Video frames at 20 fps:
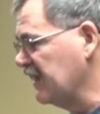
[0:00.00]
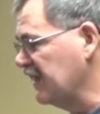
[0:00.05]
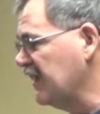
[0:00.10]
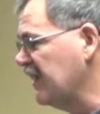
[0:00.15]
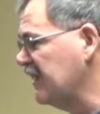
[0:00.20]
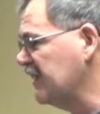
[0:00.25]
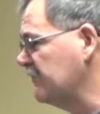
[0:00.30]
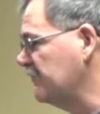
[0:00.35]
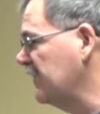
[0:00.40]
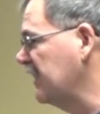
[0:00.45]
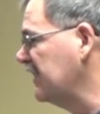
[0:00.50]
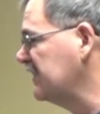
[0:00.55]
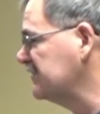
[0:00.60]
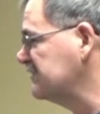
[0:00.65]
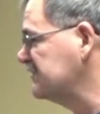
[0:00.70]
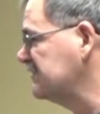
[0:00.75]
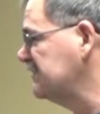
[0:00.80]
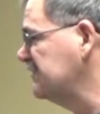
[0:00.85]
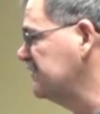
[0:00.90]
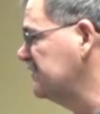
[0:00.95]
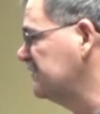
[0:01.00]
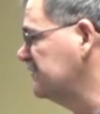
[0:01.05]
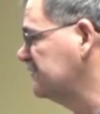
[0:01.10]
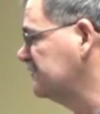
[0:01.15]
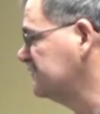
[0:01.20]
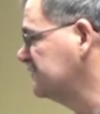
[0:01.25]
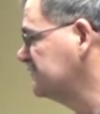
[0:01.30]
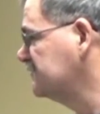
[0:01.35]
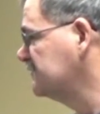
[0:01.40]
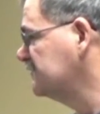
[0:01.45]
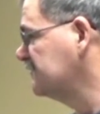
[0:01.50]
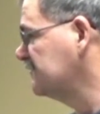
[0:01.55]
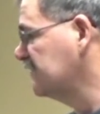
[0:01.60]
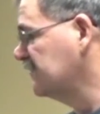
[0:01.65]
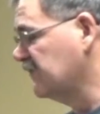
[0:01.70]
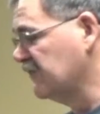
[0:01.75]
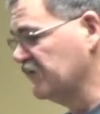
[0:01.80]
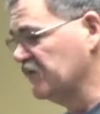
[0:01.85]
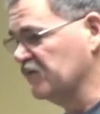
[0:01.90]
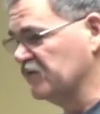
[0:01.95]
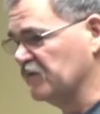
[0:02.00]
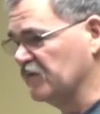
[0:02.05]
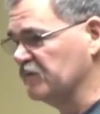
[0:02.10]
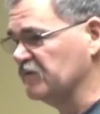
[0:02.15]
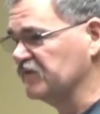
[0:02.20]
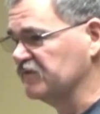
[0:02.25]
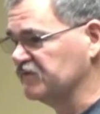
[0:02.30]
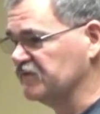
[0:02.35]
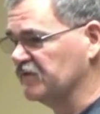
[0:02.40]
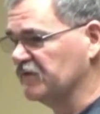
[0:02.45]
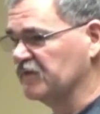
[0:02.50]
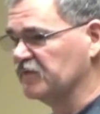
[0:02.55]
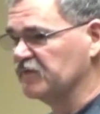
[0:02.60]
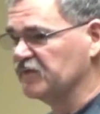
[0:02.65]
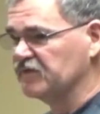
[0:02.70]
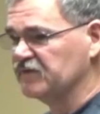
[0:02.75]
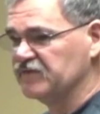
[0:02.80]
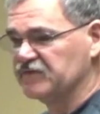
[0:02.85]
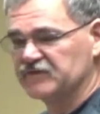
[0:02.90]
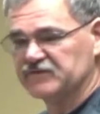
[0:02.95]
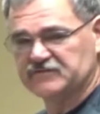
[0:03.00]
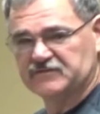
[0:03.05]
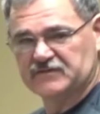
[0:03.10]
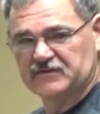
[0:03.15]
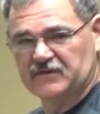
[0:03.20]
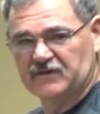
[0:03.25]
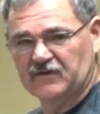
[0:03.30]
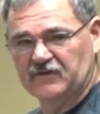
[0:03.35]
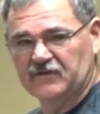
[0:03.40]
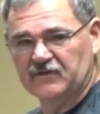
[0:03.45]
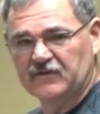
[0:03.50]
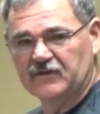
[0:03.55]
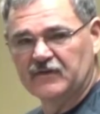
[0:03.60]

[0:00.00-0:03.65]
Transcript: got at Max Steel, almost 31 years ago,